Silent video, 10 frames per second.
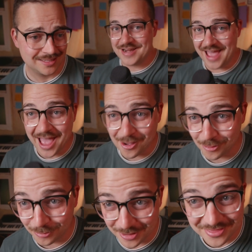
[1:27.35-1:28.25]
But now,
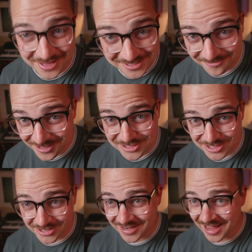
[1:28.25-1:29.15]
with this
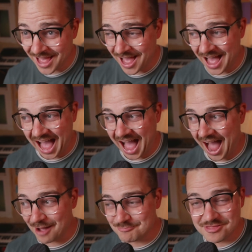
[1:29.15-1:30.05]
feature,
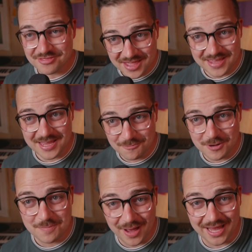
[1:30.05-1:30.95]
I'm thinking
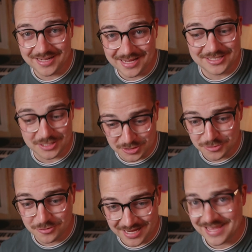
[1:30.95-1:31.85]
we might need to do it